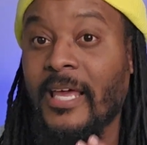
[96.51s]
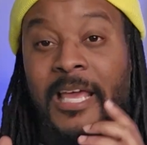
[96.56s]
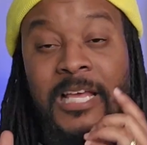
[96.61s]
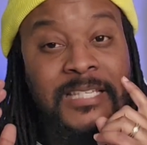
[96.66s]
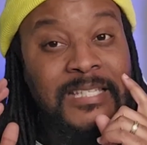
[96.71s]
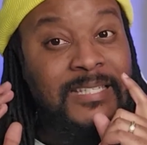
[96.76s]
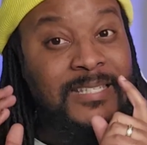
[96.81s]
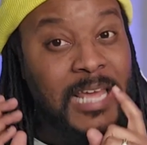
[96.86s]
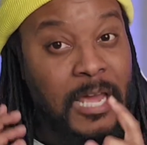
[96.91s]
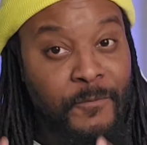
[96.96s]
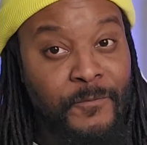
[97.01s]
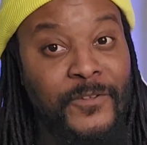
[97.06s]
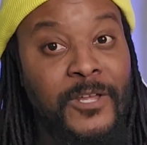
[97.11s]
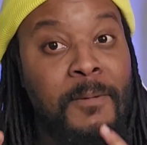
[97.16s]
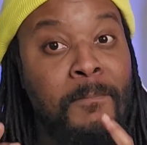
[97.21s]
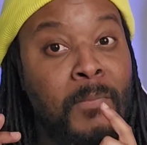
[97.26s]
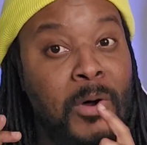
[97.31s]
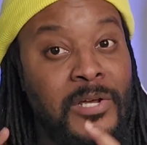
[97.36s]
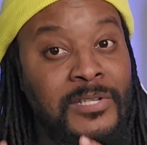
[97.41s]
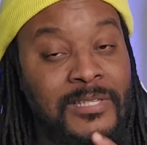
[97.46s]
it's definitely
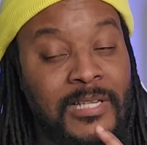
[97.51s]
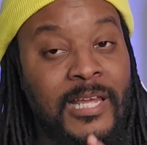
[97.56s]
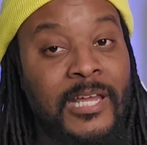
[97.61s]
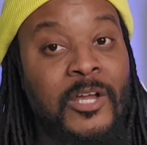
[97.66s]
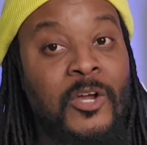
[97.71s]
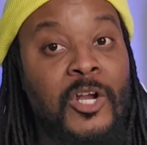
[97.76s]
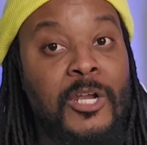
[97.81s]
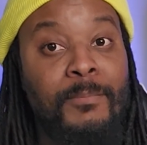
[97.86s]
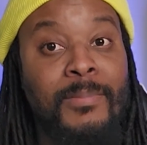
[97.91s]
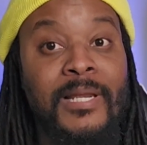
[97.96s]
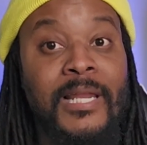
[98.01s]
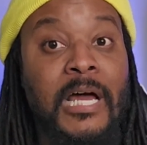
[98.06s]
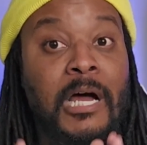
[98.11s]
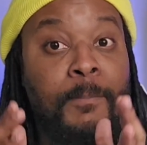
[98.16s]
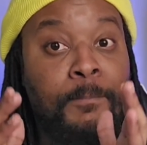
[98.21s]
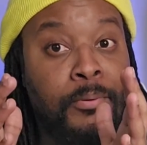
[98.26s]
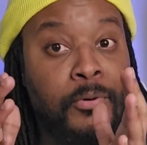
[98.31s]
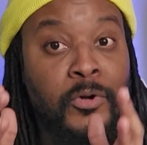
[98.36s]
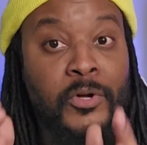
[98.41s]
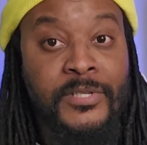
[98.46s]
most likely going to be like a
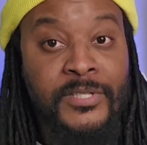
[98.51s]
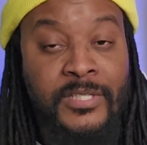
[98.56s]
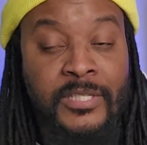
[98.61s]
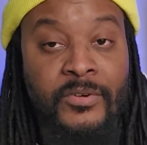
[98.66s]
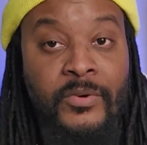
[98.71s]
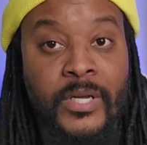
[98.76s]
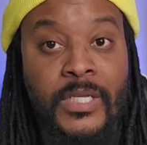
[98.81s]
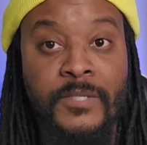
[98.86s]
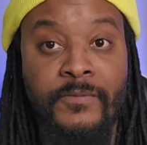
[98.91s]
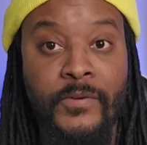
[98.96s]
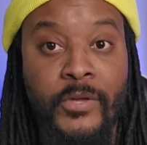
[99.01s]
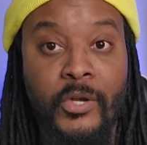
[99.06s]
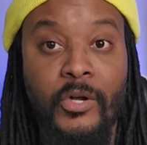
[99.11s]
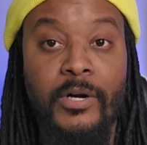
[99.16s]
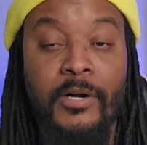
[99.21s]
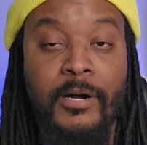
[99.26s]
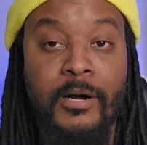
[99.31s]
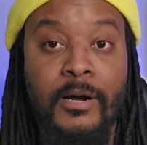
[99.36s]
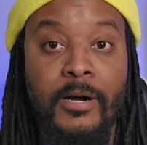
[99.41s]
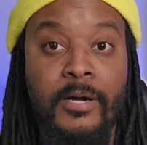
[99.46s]
Pro Series video
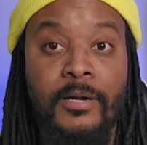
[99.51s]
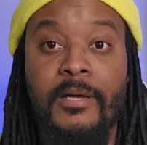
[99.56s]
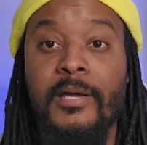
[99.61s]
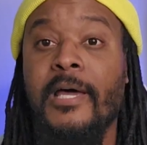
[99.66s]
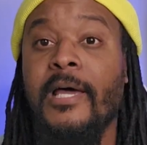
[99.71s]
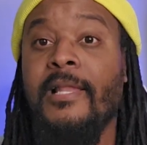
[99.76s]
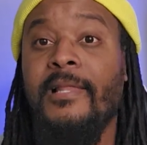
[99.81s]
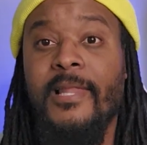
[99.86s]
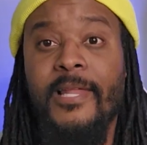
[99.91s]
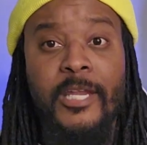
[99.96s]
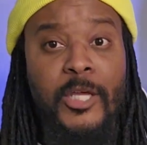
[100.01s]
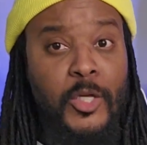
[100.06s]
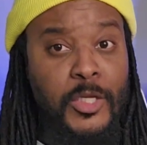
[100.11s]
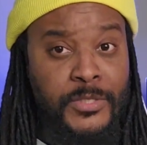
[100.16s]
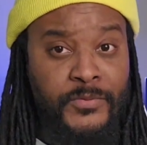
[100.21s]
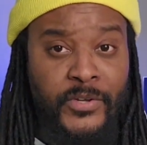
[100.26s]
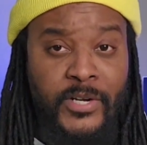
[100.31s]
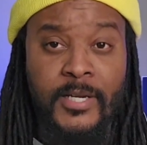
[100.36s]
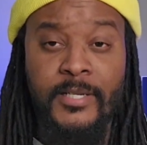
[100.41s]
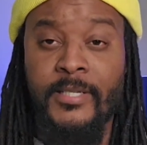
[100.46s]
card like they use
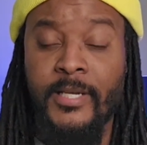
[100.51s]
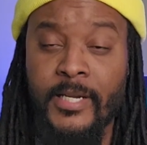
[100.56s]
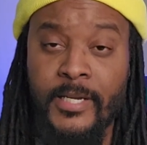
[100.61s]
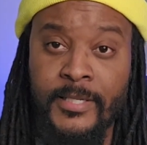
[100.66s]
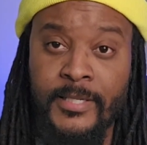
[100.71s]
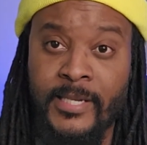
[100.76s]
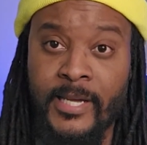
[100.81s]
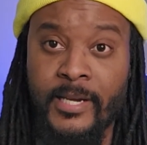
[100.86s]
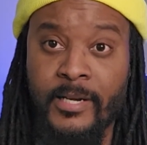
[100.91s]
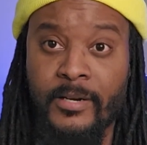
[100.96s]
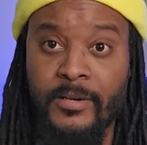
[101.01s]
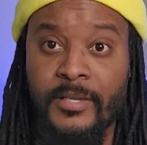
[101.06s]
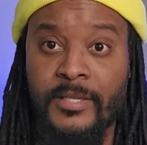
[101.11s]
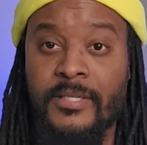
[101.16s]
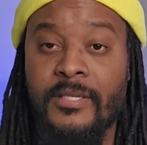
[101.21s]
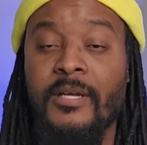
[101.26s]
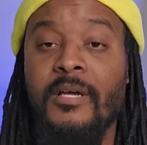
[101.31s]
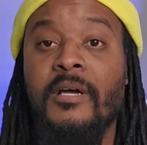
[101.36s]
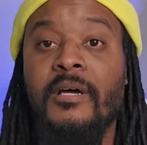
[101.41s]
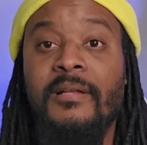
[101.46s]
for the data
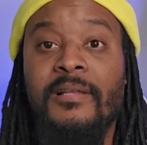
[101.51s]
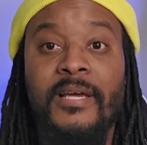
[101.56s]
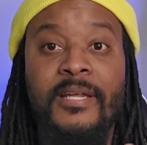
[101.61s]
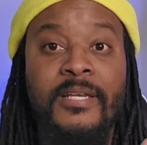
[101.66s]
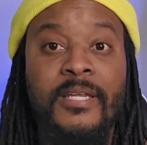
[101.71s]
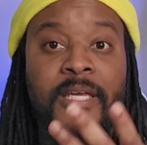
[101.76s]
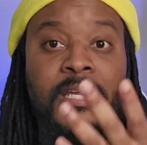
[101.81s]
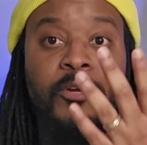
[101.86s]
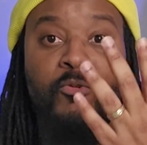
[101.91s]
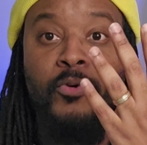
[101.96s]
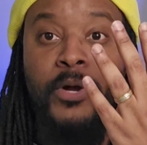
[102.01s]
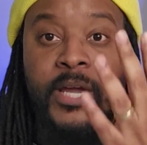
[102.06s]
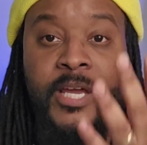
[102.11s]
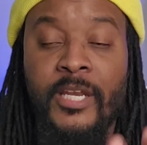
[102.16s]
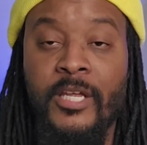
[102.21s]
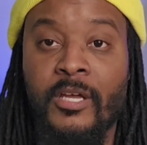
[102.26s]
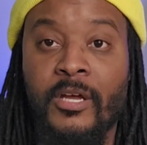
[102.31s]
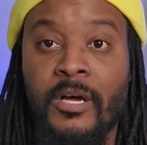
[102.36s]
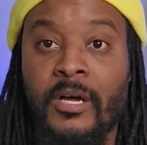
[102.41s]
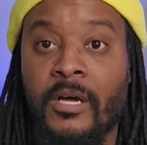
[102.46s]
centers, like the
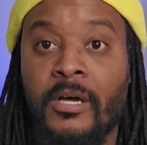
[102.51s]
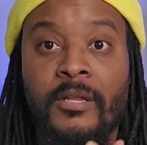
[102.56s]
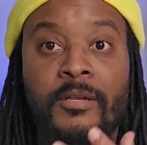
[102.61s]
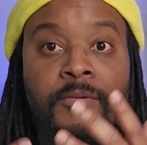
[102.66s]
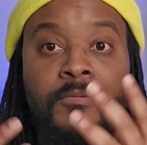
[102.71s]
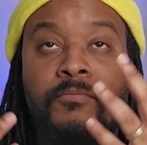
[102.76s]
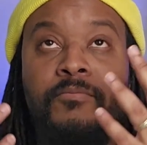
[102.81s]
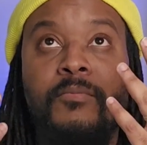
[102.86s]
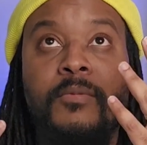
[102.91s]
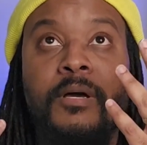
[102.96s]
Radeon,